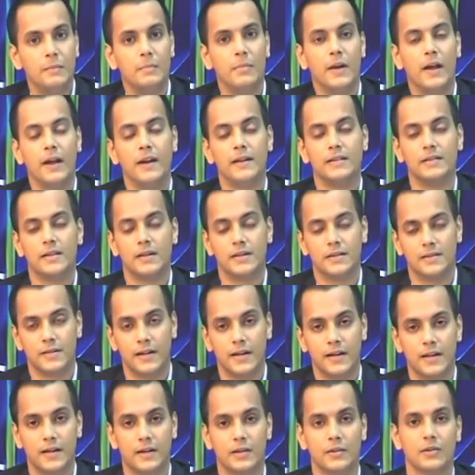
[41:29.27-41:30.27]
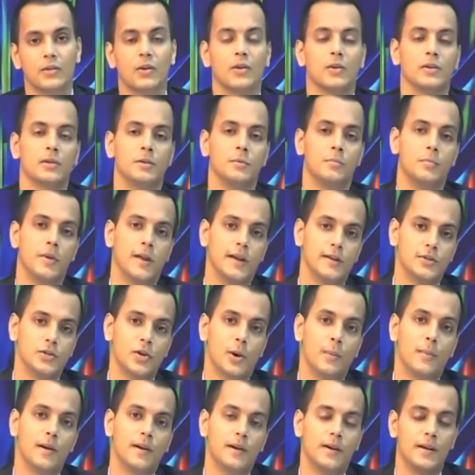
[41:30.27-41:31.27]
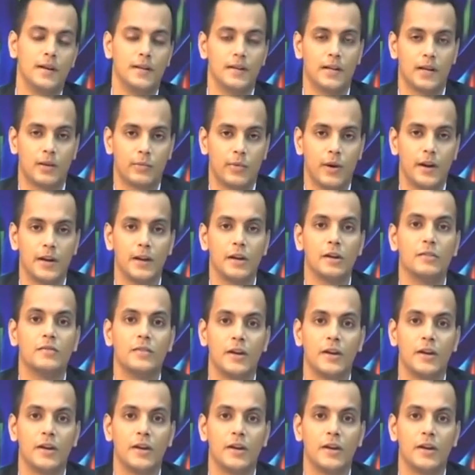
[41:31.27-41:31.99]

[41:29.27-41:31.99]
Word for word: sine into twice alpha m.